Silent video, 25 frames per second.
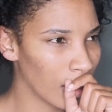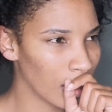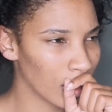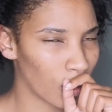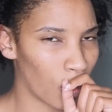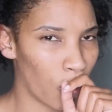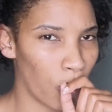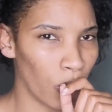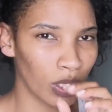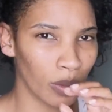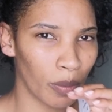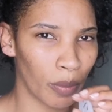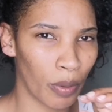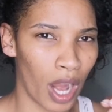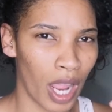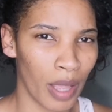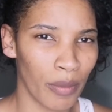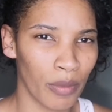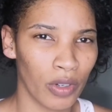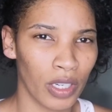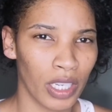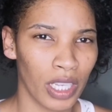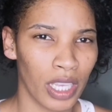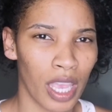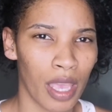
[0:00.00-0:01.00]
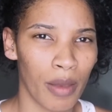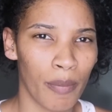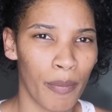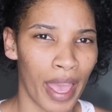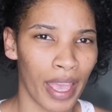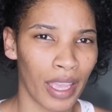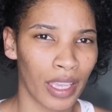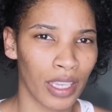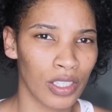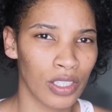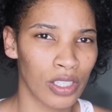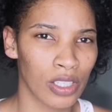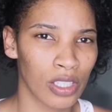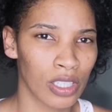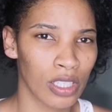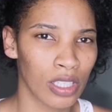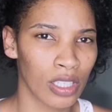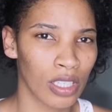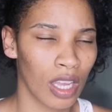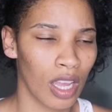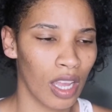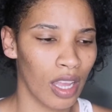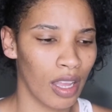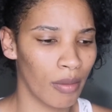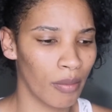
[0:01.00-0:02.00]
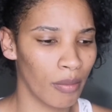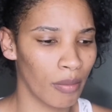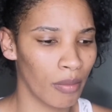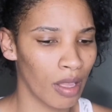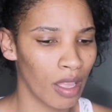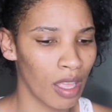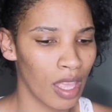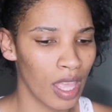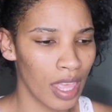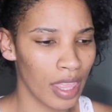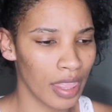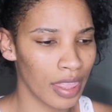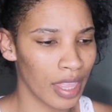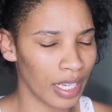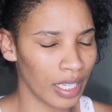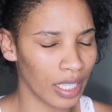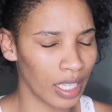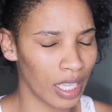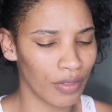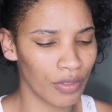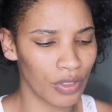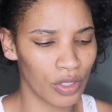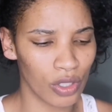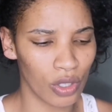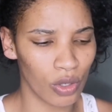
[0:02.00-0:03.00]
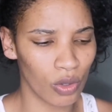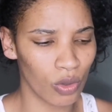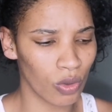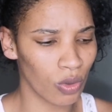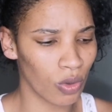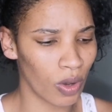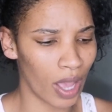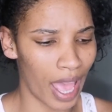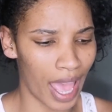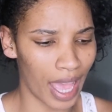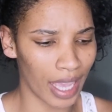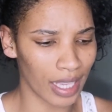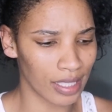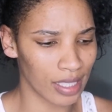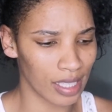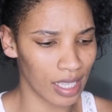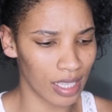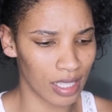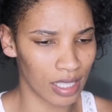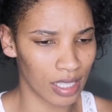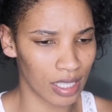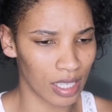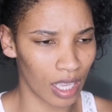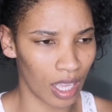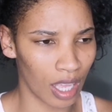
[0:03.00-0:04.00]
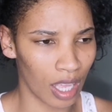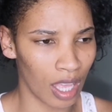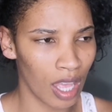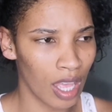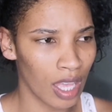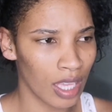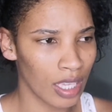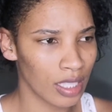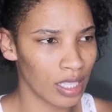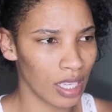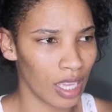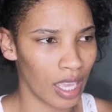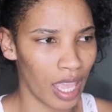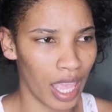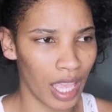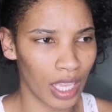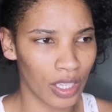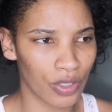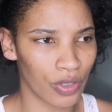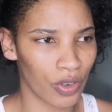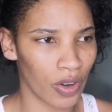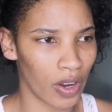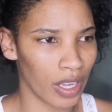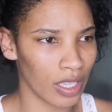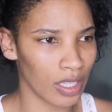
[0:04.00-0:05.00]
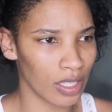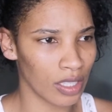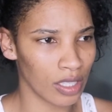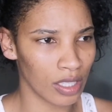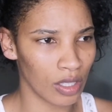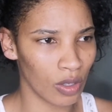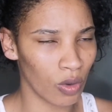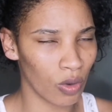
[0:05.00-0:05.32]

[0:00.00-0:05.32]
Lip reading: It's called a primary care package. That gives you access to x-rays,